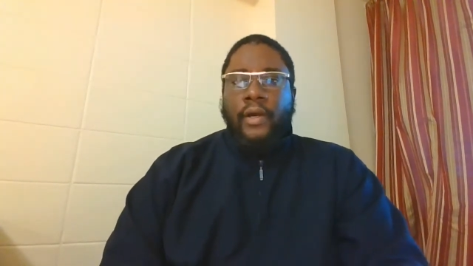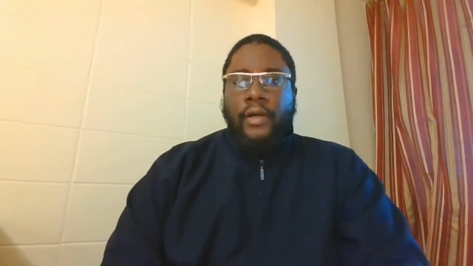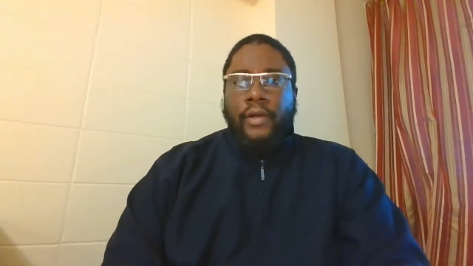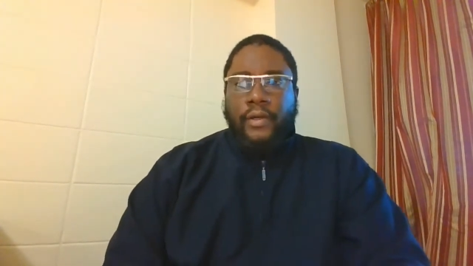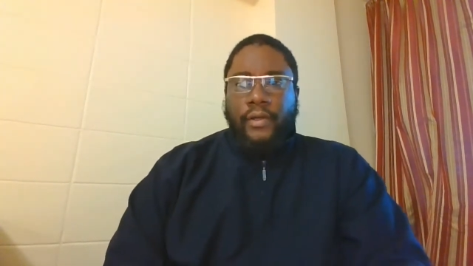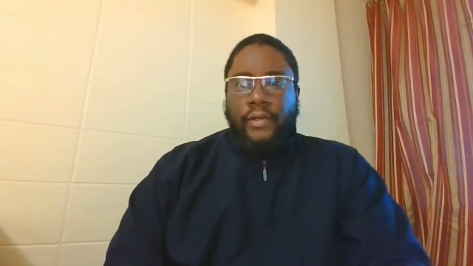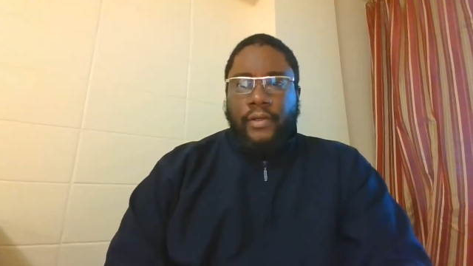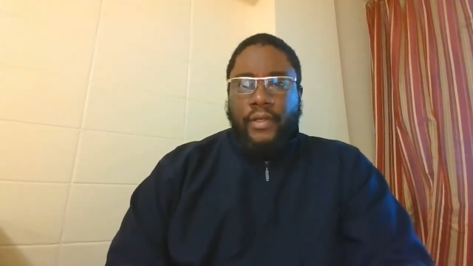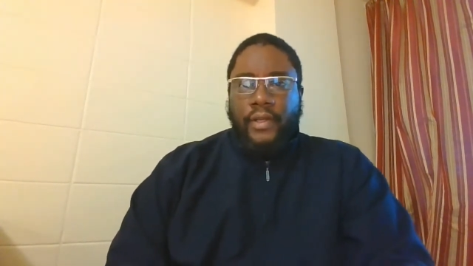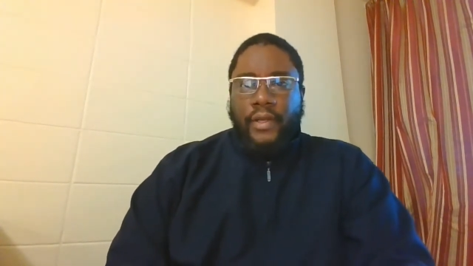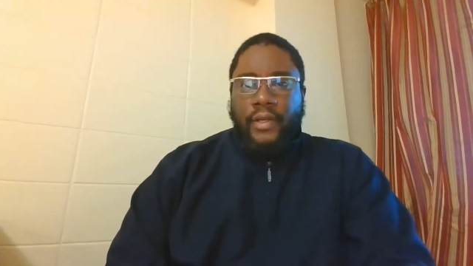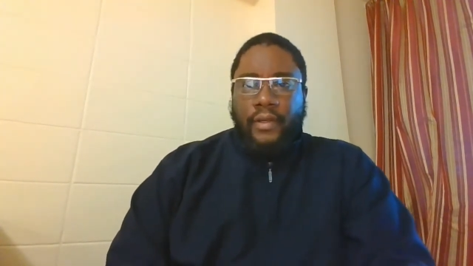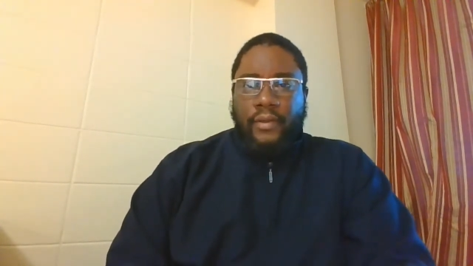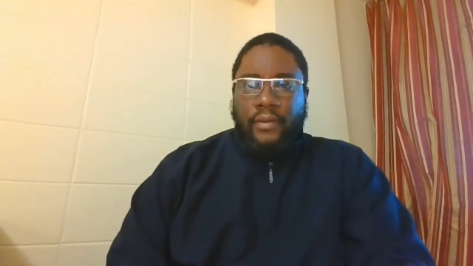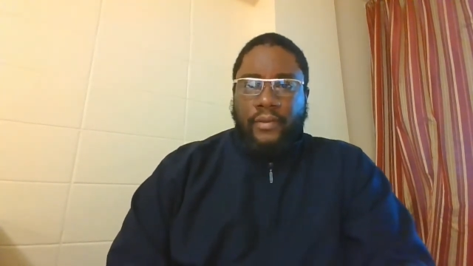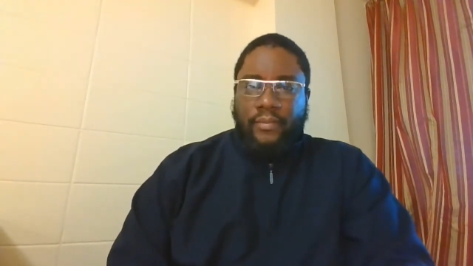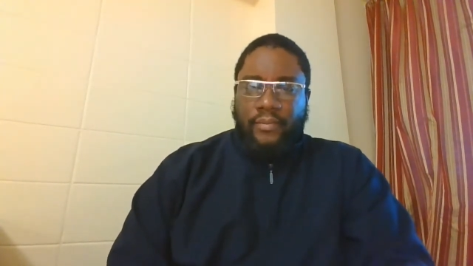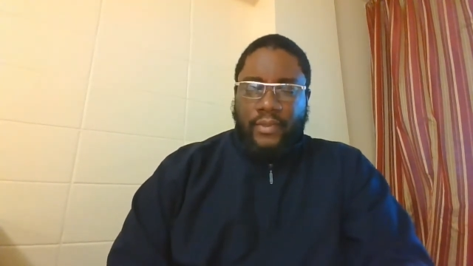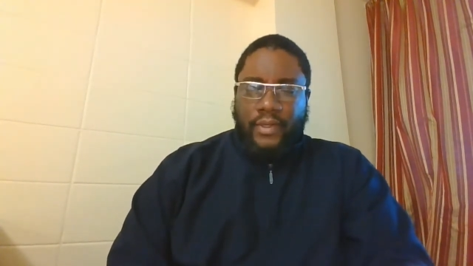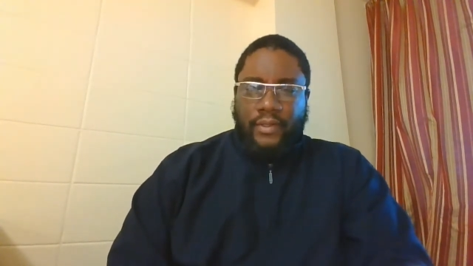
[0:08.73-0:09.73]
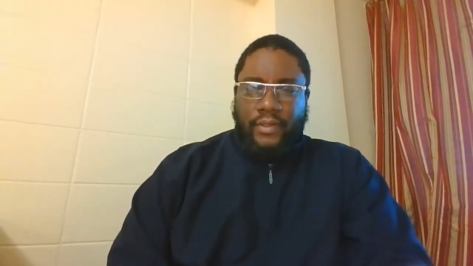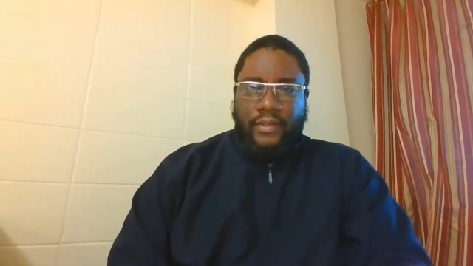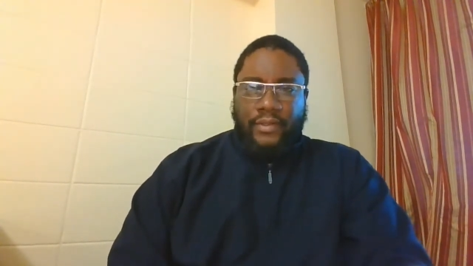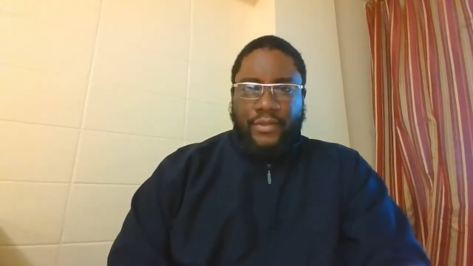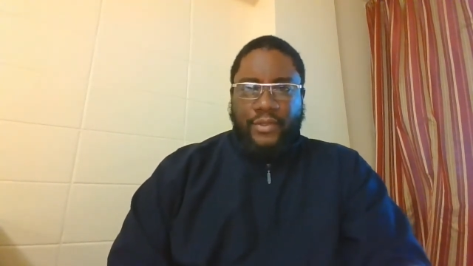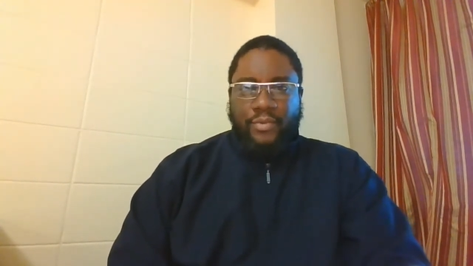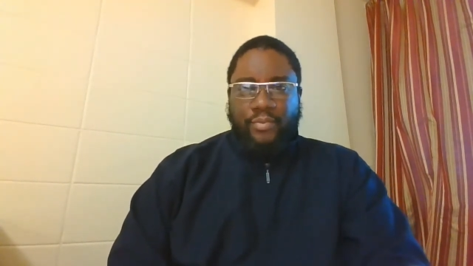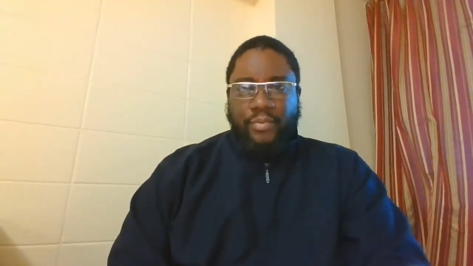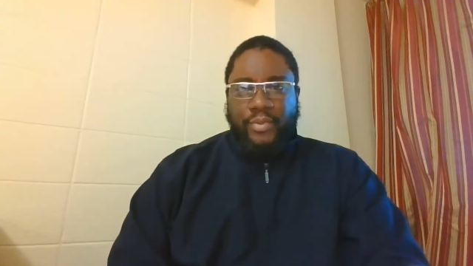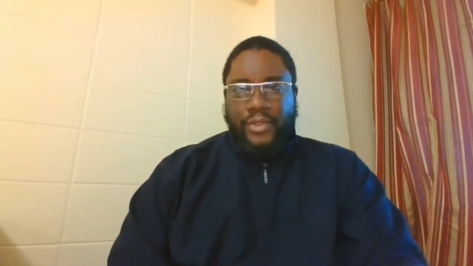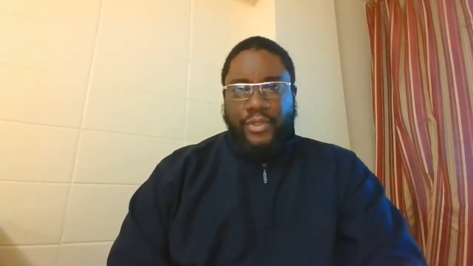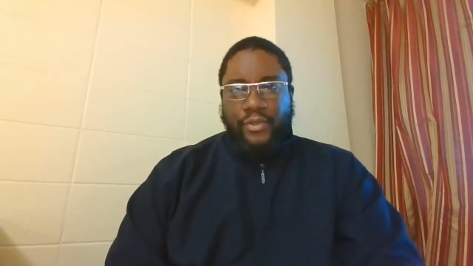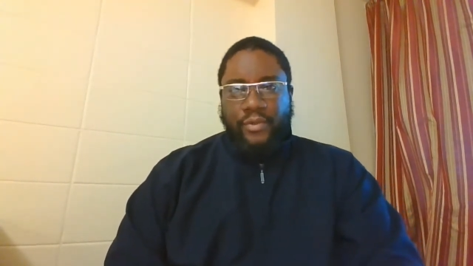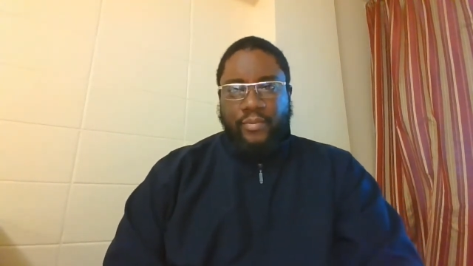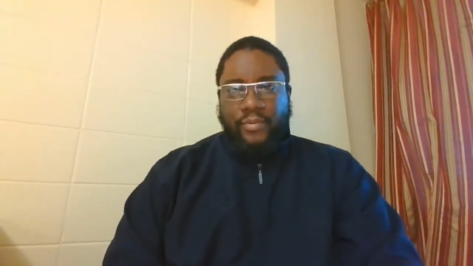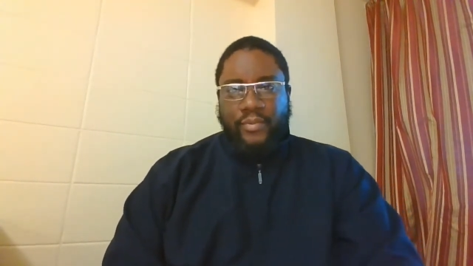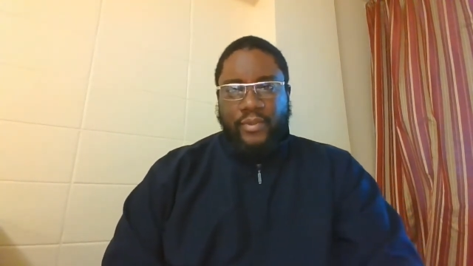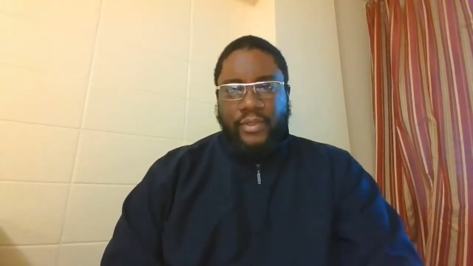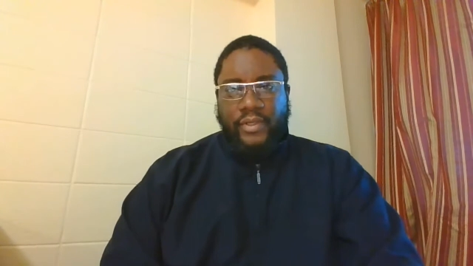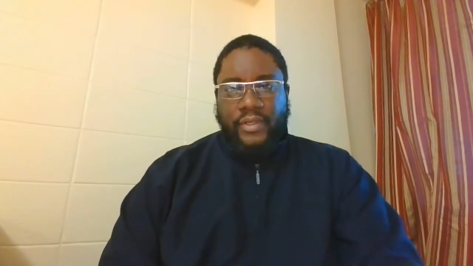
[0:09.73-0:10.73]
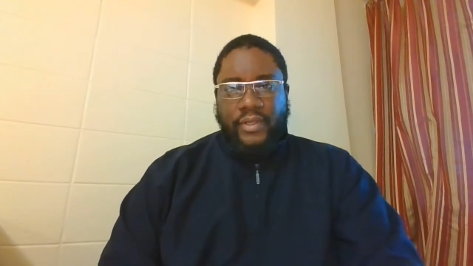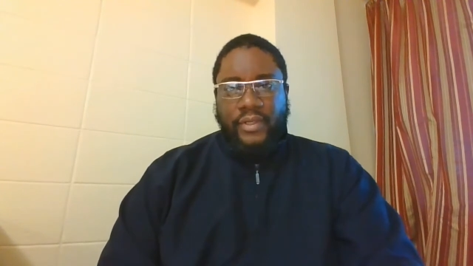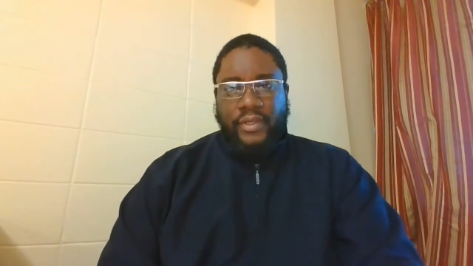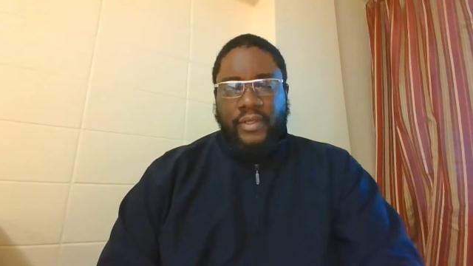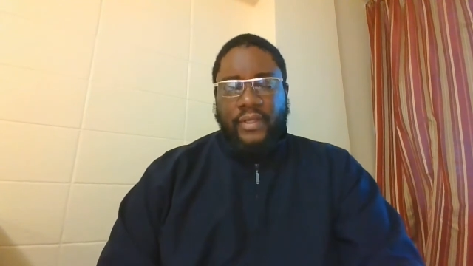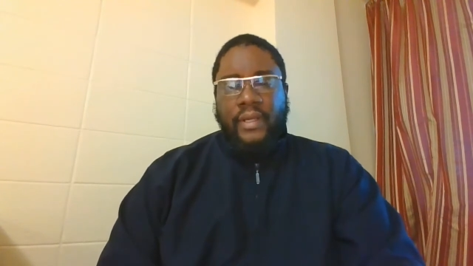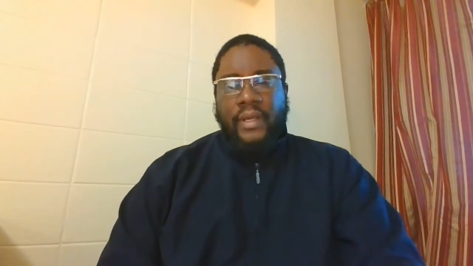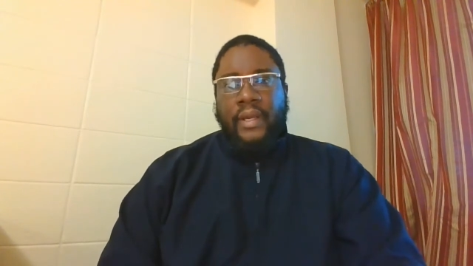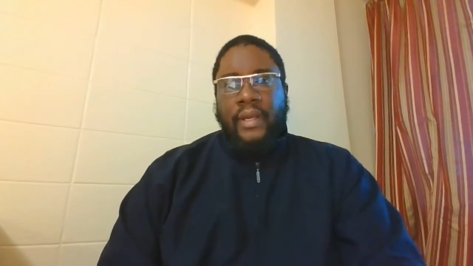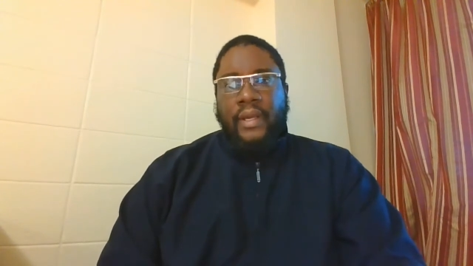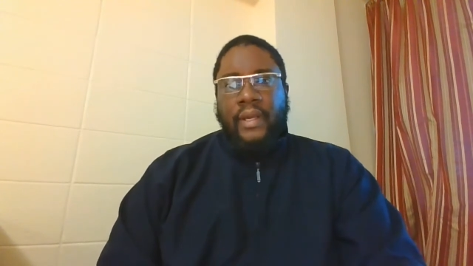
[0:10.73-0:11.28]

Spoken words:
Good day. This is Bashir Mundi,